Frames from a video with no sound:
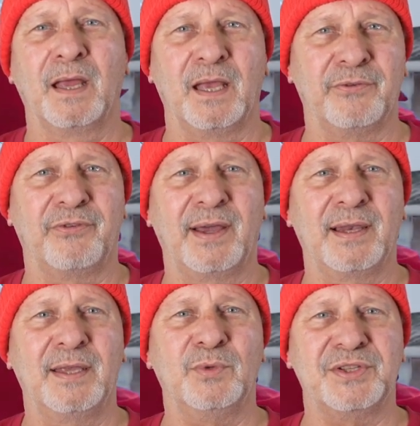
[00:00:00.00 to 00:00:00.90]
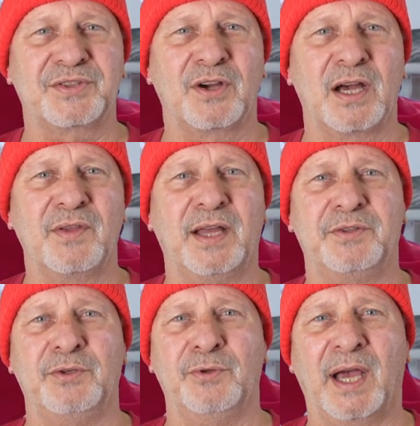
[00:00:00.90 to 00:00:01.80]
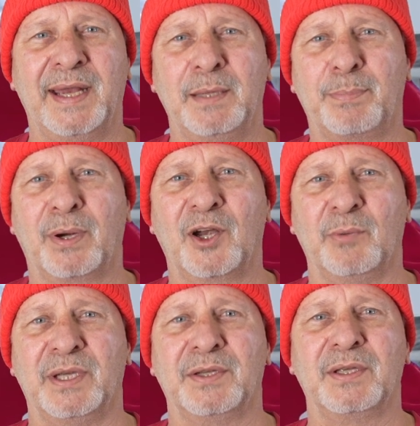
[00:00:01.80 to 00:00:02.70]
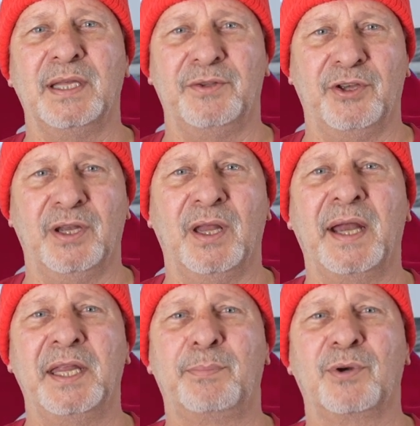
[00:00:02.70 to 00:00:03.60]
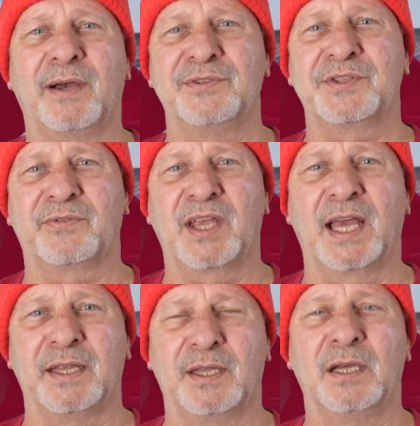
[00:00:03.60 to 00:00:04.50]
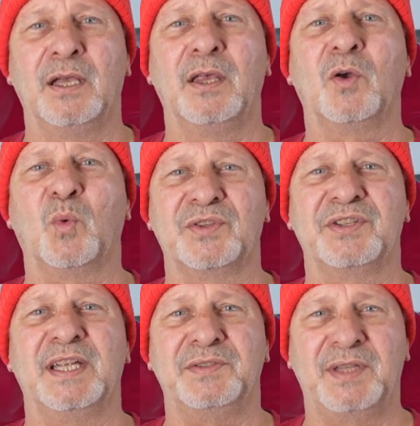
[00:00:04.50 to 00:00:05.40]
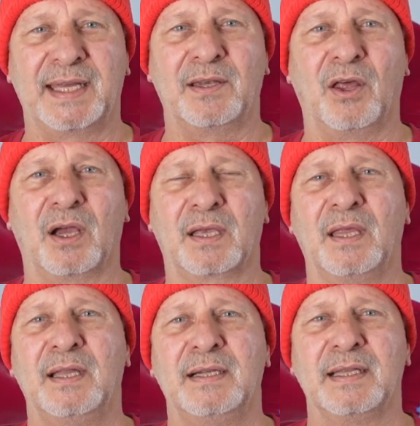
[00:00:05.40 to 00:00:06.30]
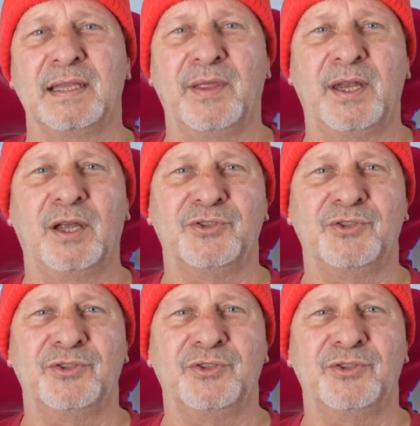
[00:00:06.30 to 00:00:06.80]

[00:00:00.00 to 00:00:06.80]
And finally, we saw that the United Parliament in the United Province of Canada was in a deadlock. Then on